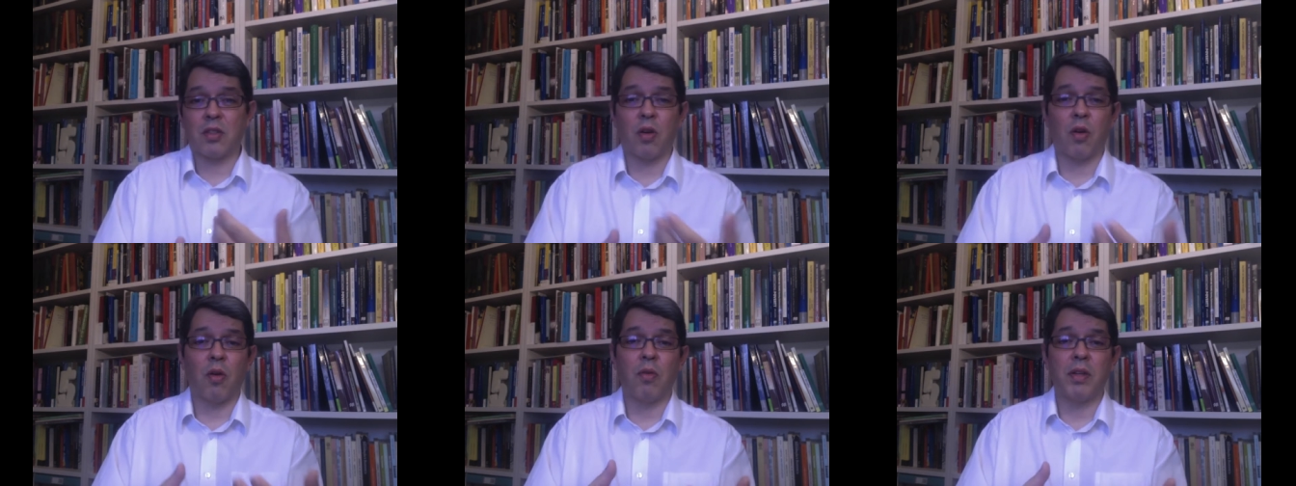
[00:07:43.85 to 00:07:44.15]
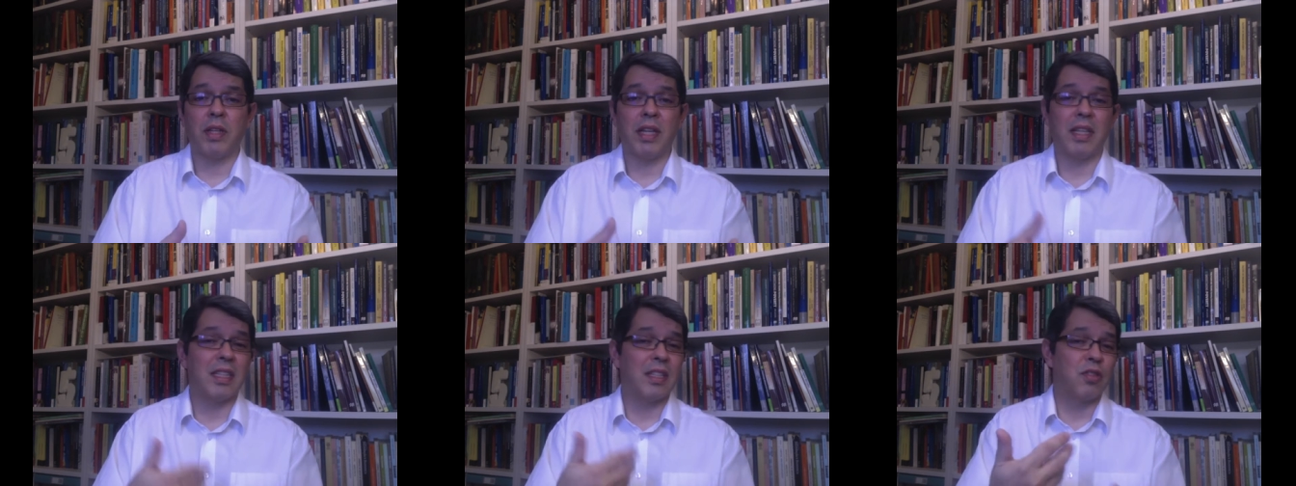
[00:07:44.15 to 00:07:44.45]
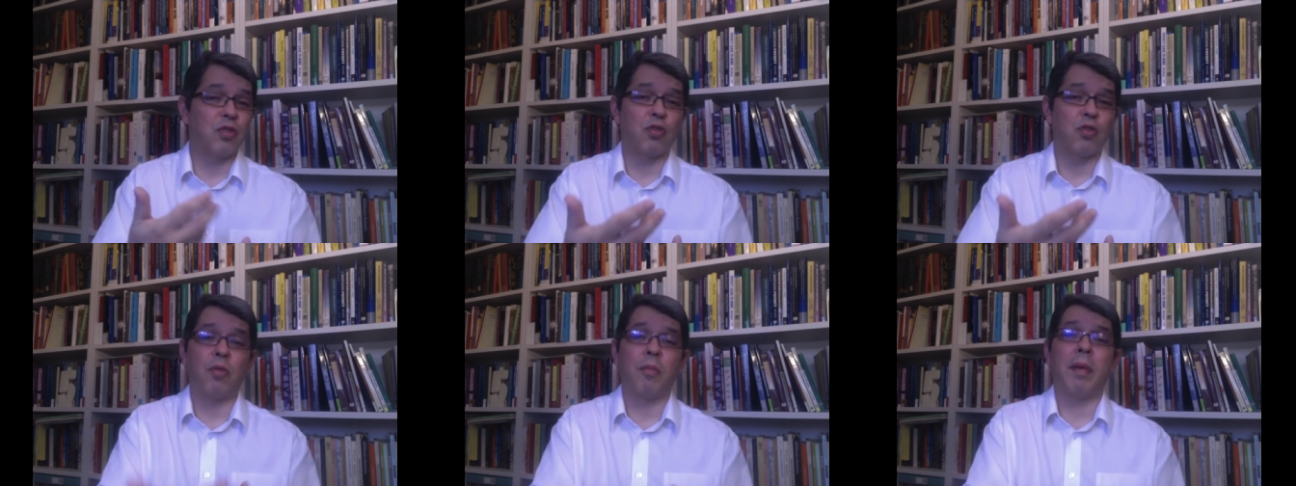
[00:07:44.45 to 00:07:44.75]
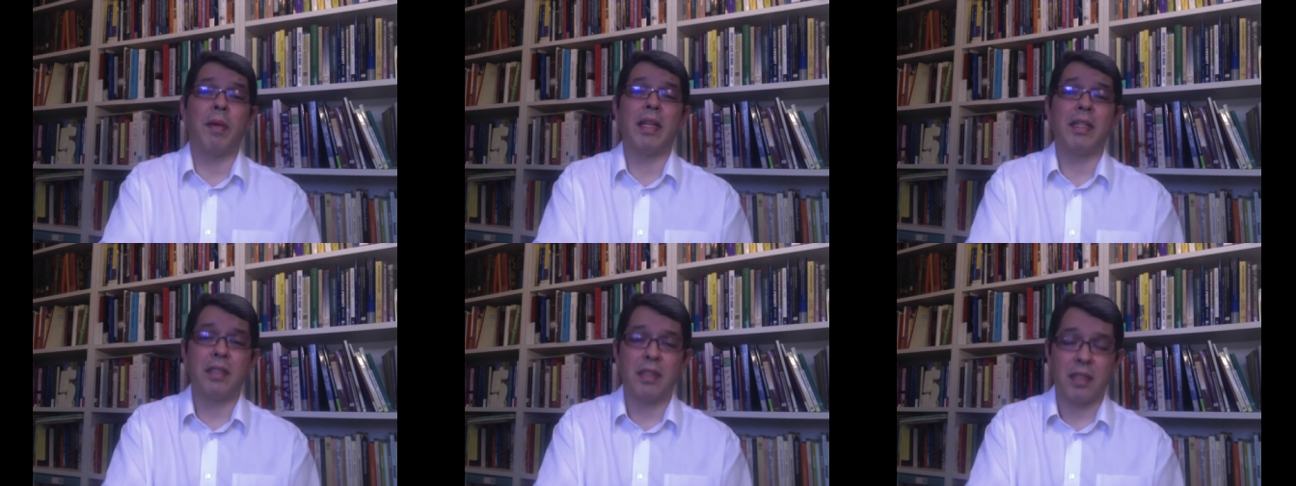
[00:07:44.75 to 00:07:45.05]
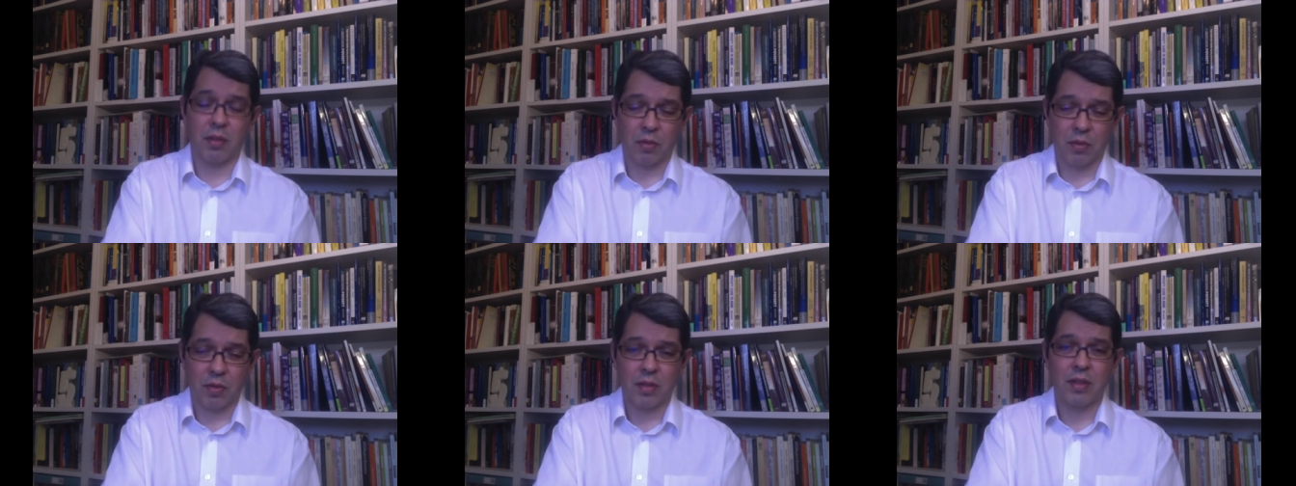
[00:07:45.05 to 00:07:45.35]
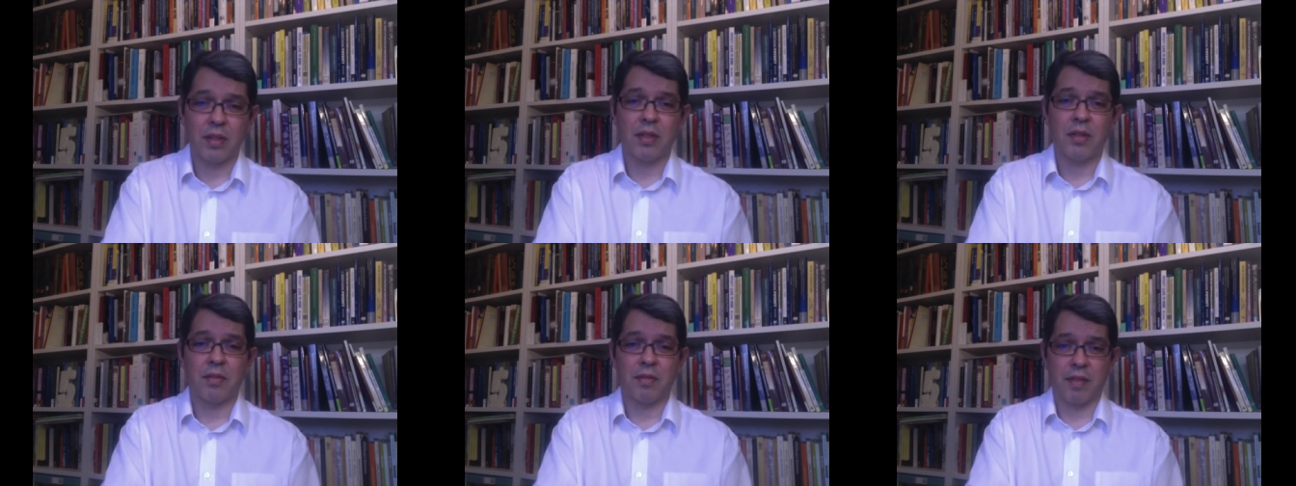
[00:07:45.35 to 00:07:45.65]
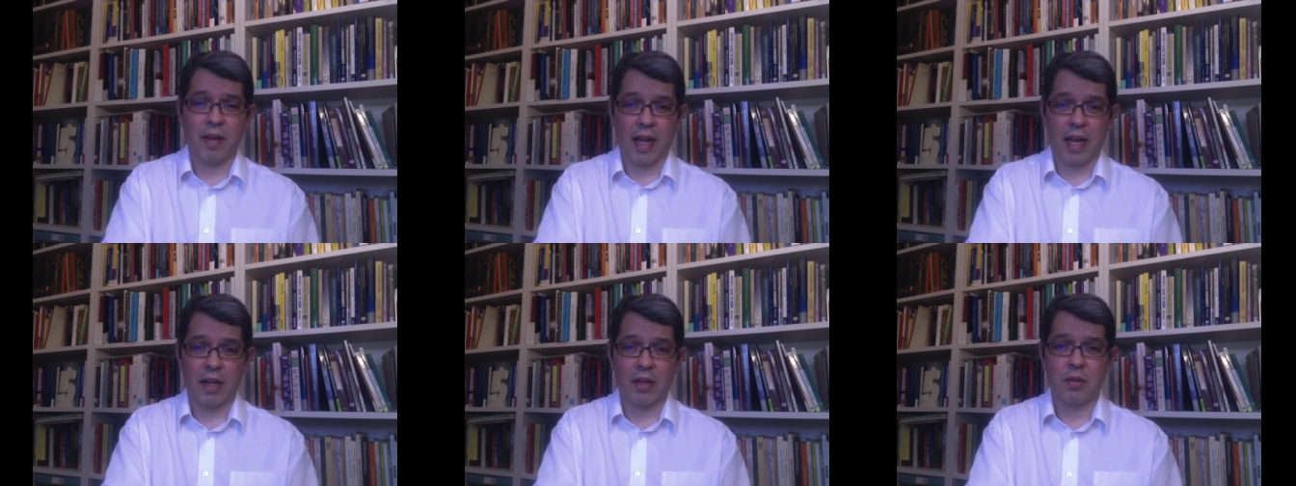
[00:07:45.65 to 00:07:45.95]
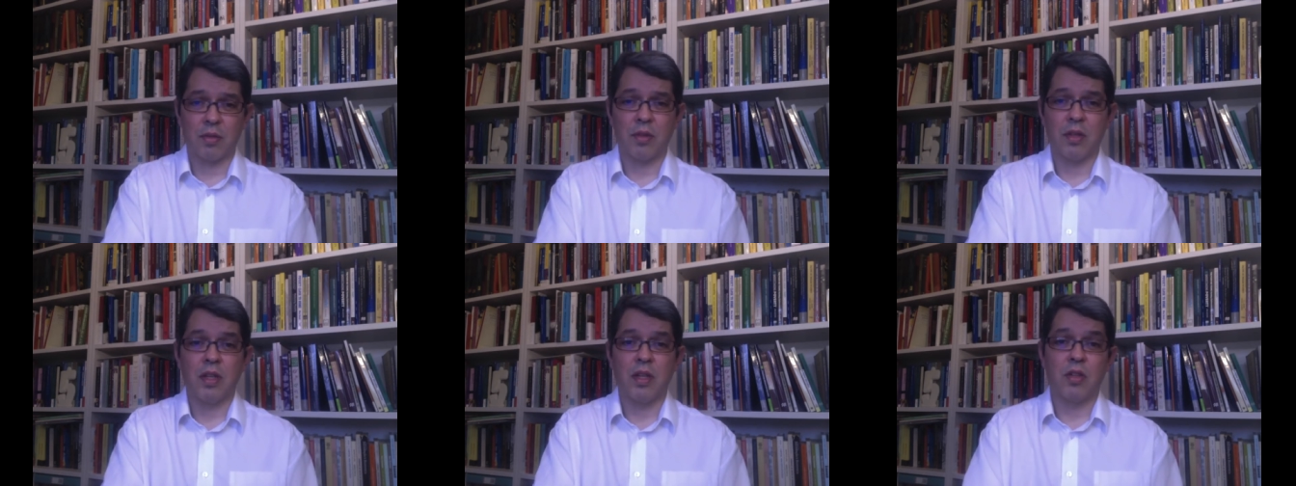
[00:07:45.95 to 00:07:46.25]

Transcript: only an instrumental value.